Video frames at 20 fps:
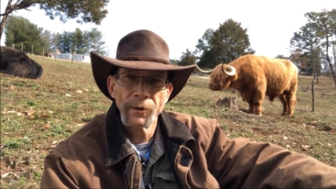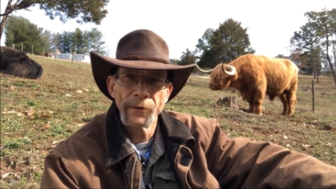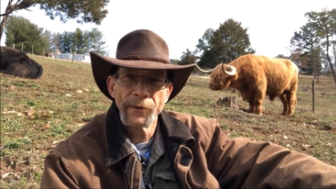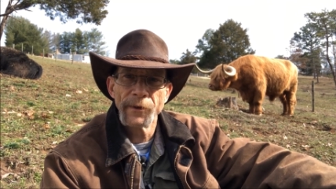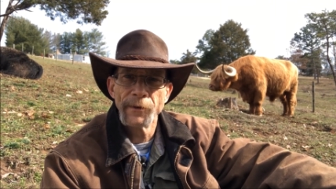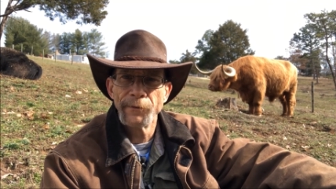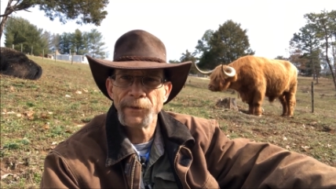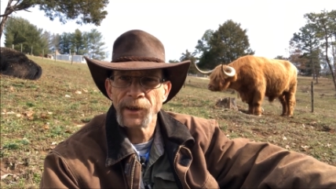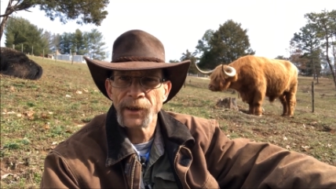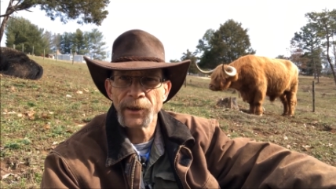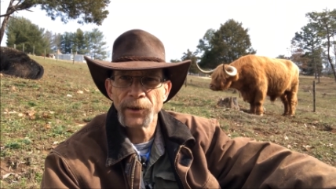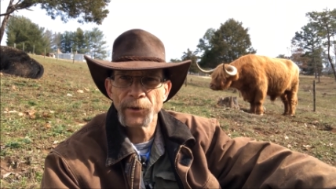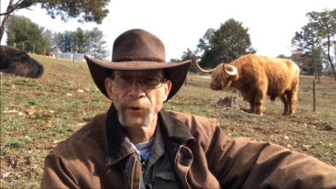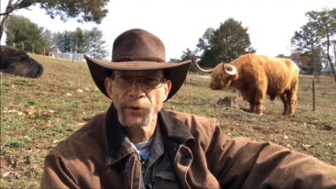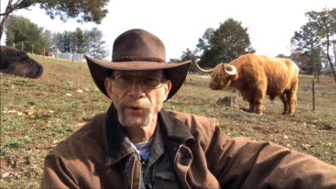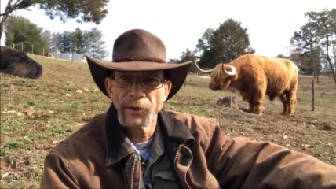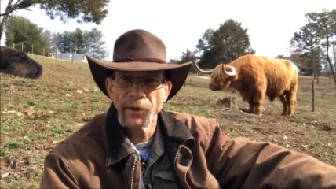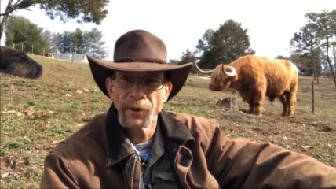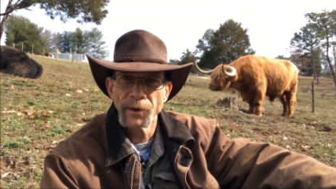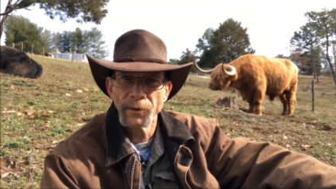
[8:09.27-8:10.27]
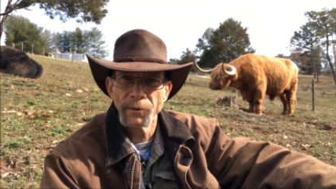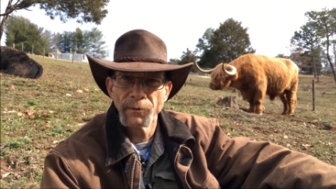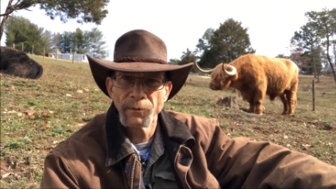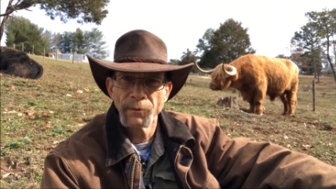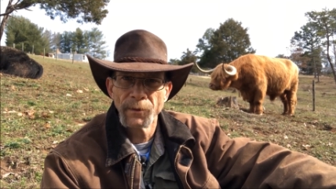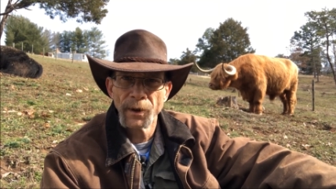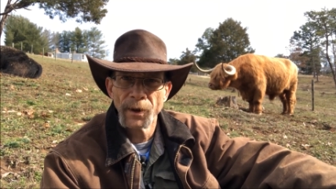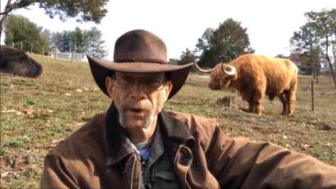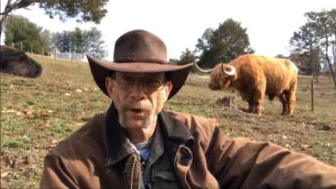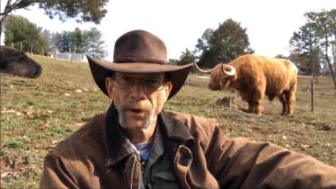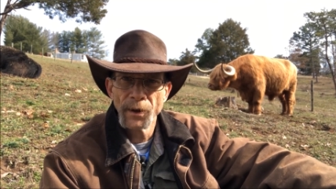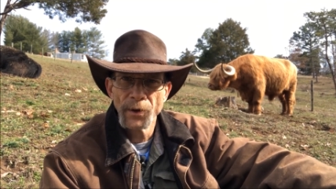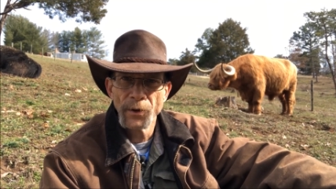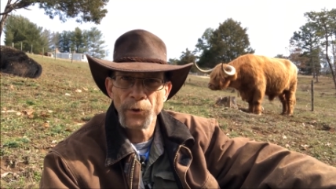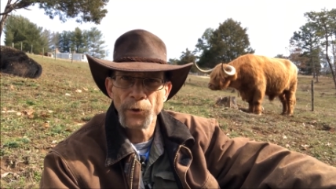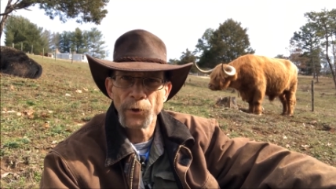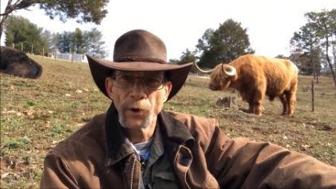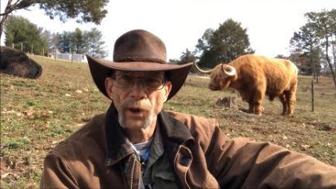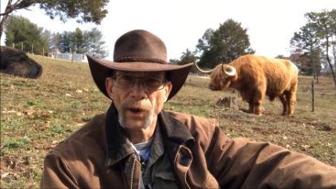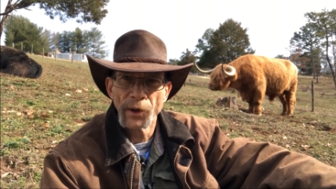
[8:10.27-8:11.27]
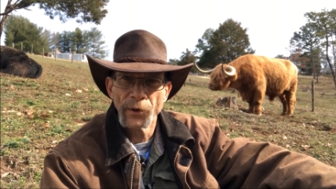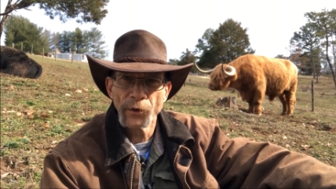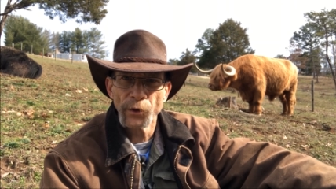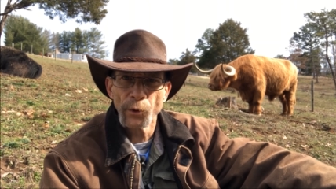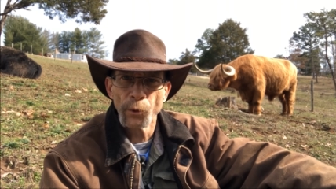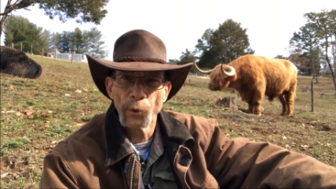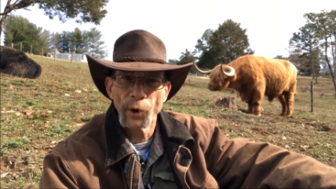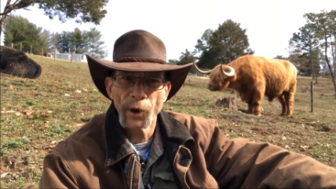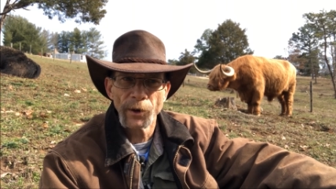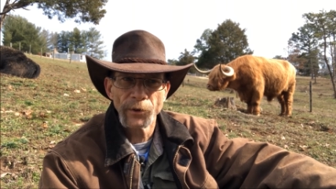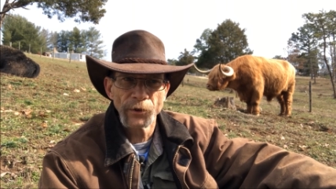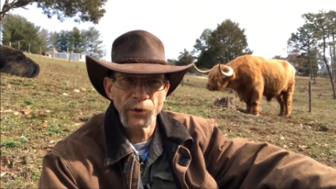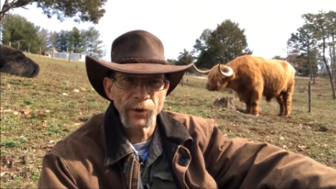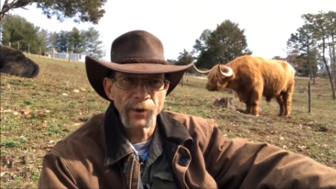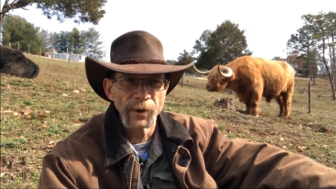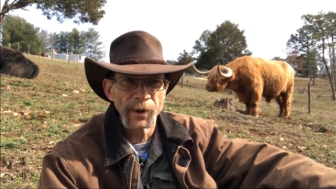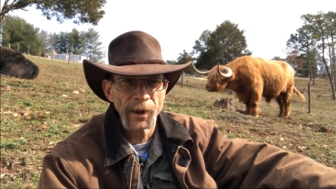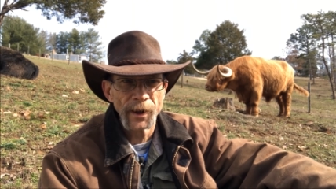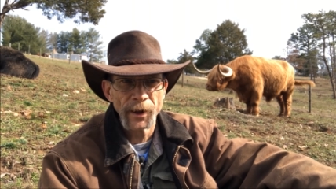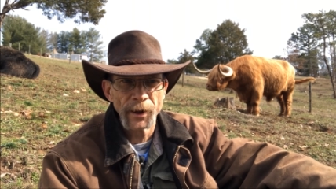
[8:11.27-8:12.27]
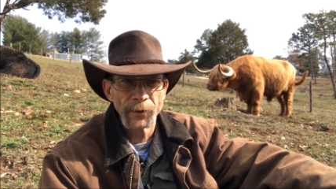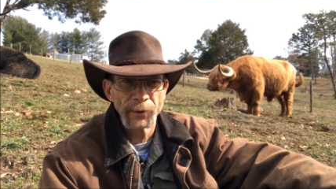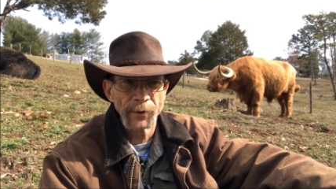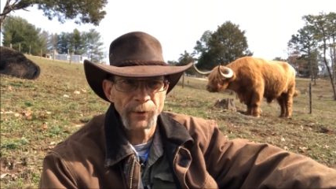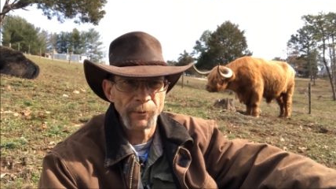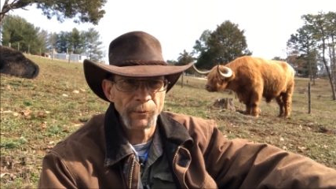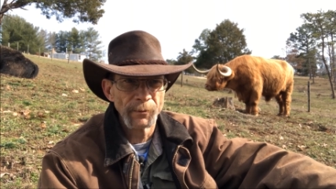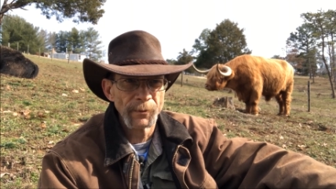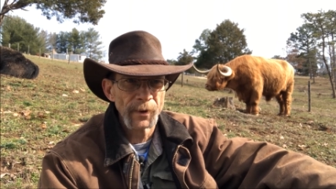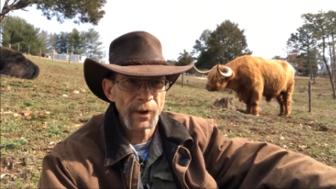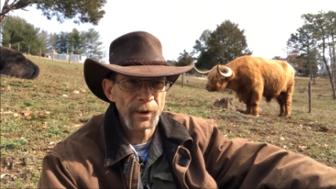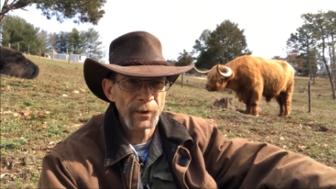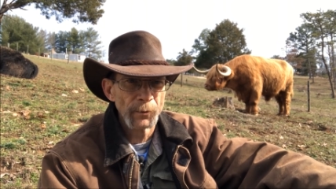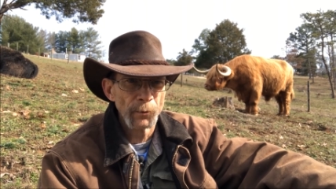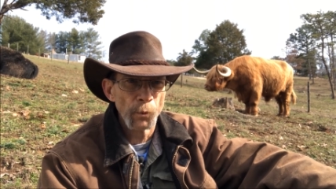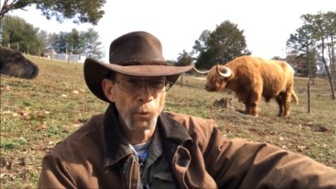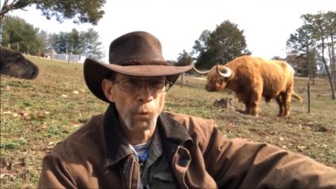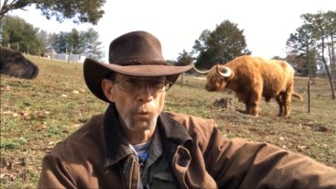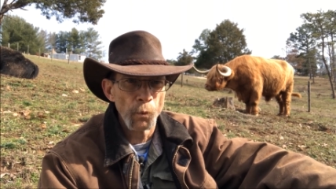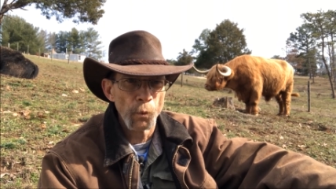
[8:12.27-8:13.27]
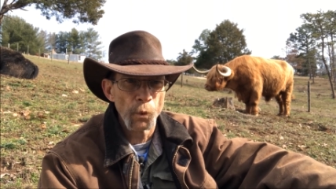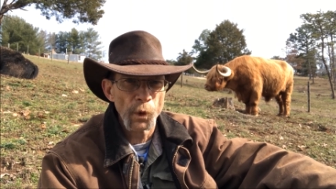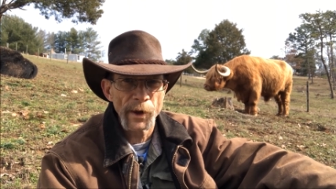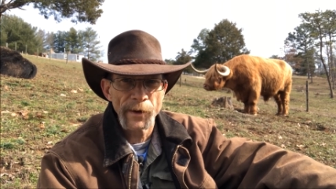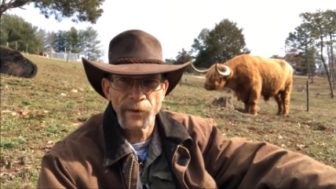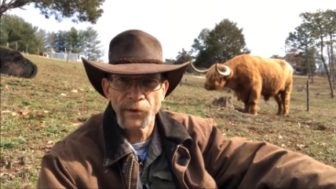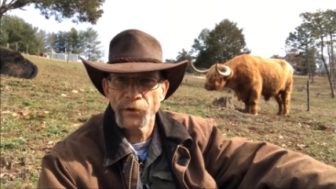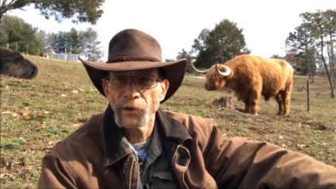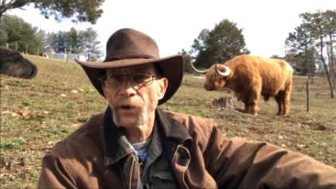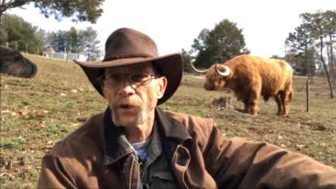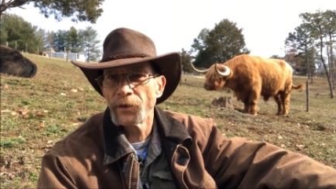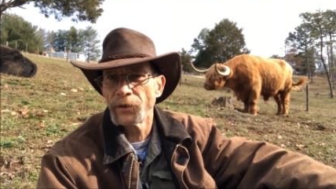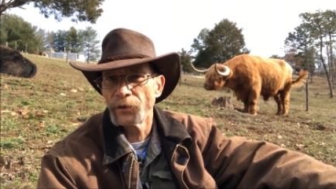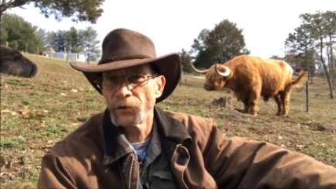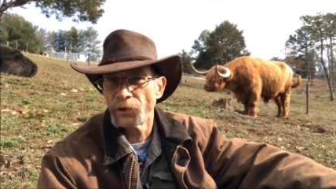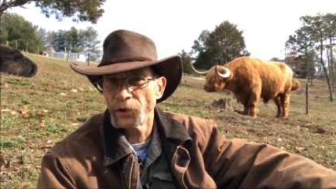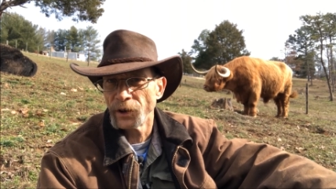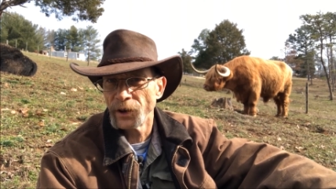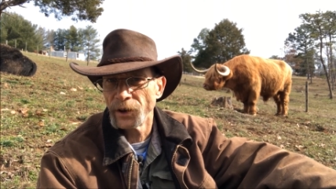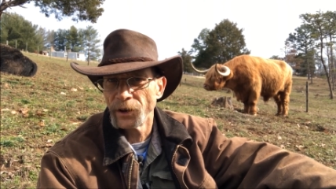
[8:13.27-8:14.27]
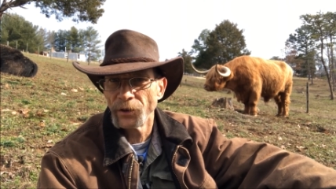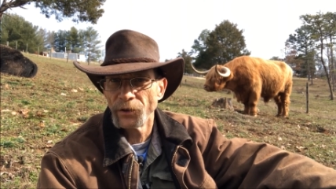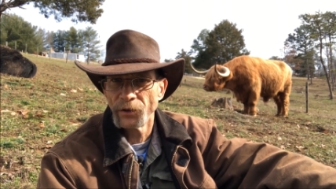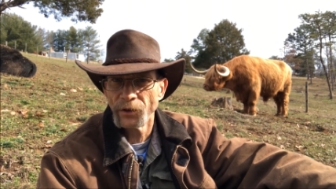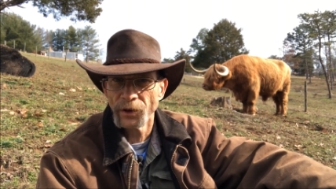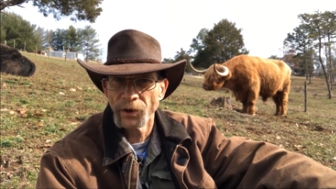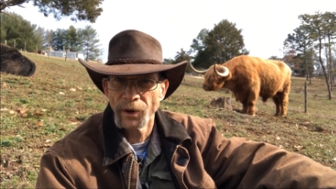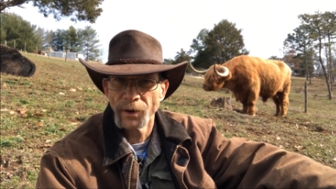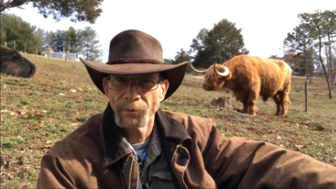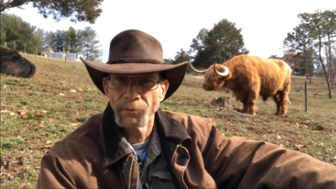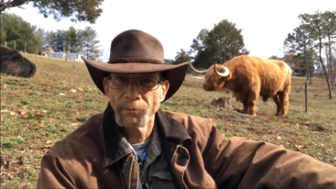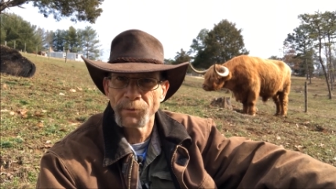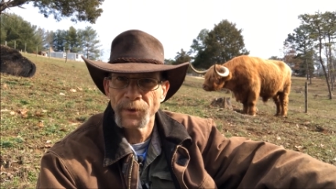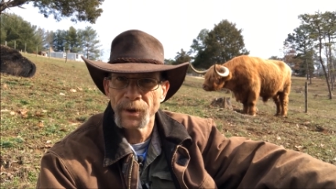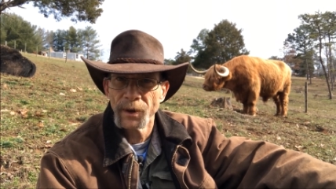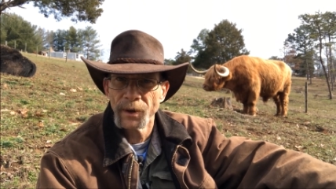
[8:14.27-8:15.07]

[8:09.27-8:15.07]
the videos that you guys are watching now, and why the sudden change. And